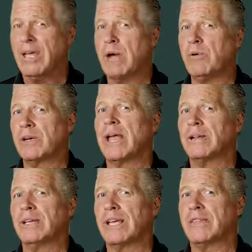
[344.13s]
and we'll kind
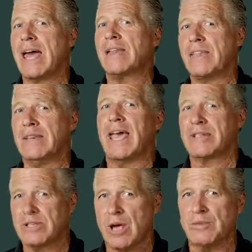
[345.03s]
of look at that at the
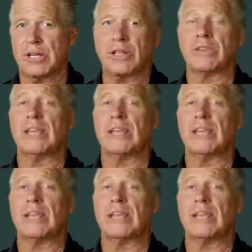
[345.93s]
next subject.